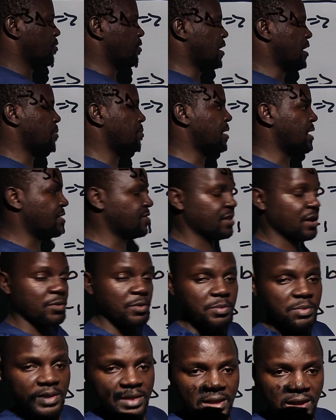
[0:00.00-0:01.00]
over A, the answer will
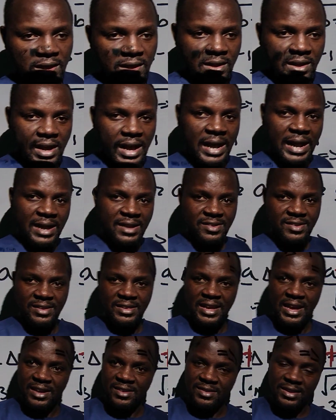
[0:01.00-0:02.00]
be there. I can see
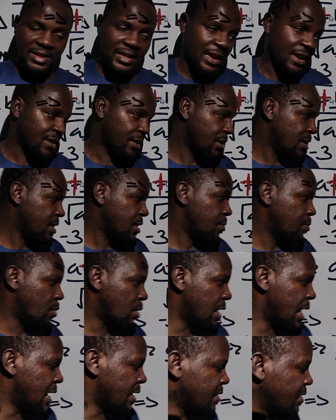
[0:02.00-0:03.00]
the answer there.
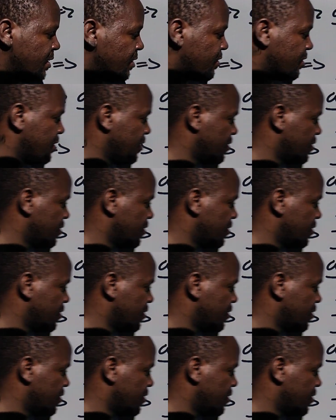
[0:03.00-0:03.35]
But like this